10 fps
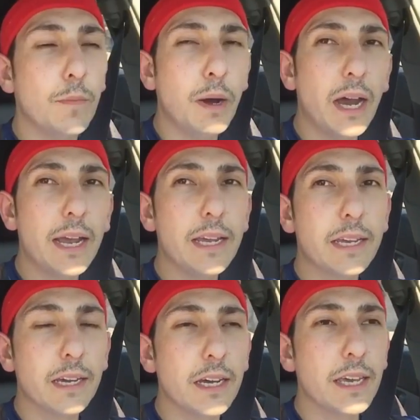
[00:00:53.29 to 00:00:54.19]
the
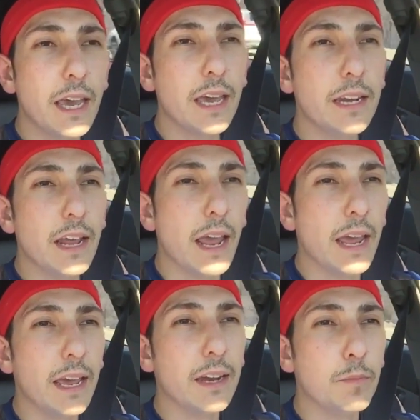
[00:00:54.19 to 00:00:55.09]
bike
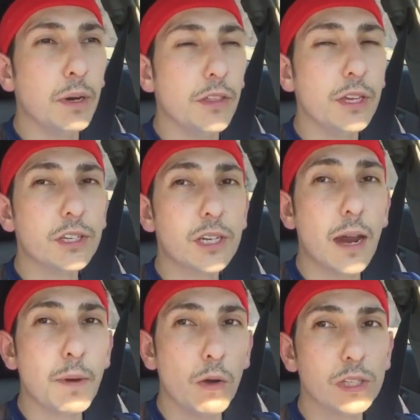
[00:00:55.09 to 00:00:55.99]
again, but this
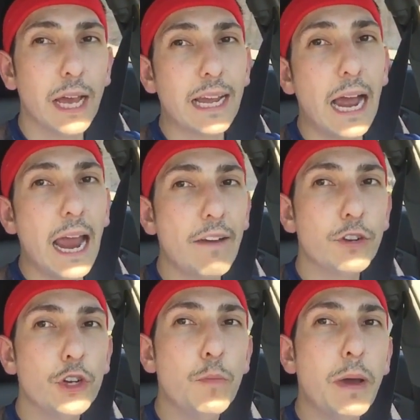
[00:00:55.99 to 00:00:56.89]
time I was like, I
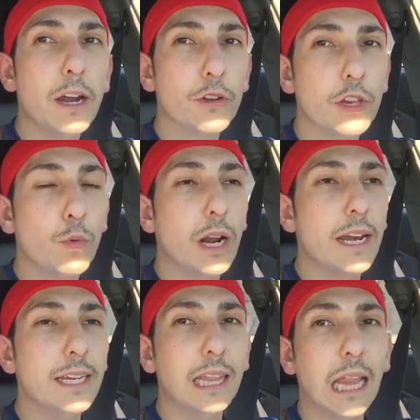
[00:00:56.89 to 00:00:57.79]
have to do better than what
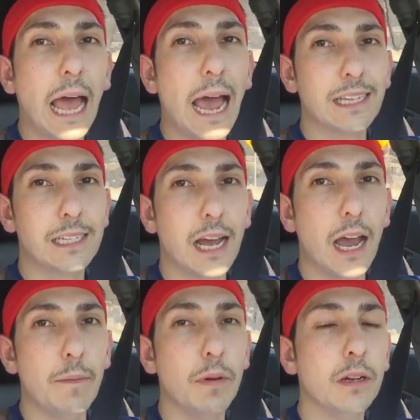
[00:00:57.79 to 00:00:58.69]
I did last
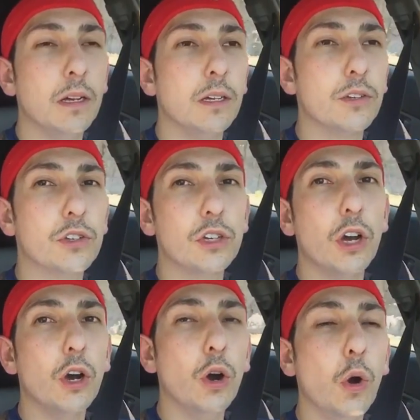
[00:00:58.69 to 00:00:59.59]
time.
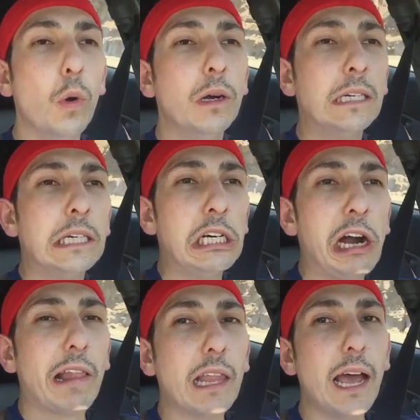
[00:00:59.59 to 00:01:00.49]
So
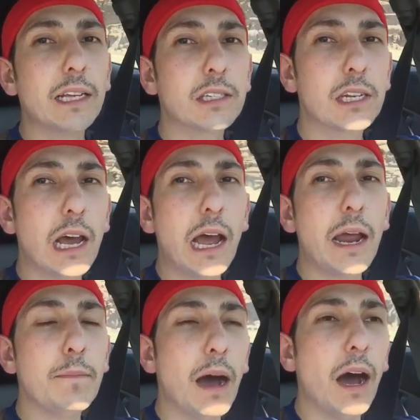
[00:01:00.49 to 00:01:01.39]
last
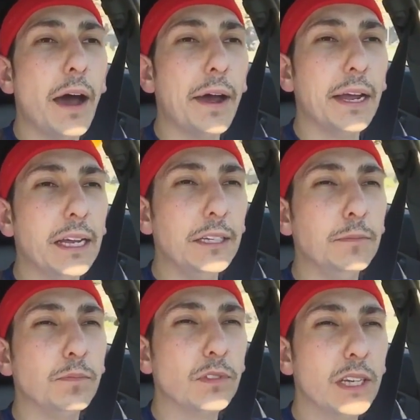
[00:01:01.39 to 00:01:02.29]
time I
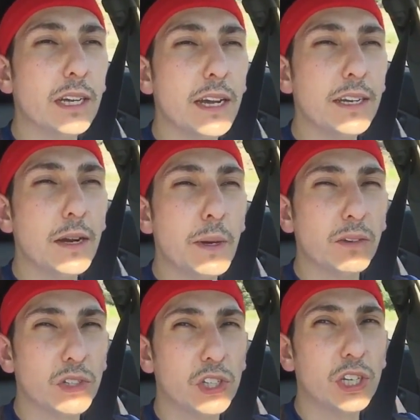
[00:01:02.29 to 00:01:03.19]
think I did
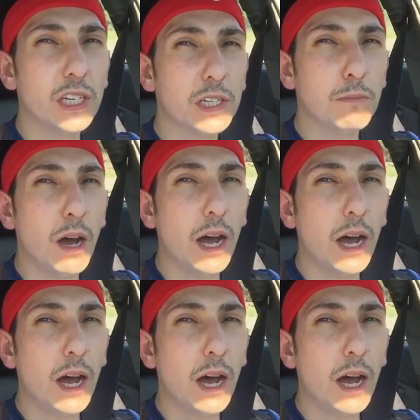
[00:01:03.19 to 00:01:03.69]
about 6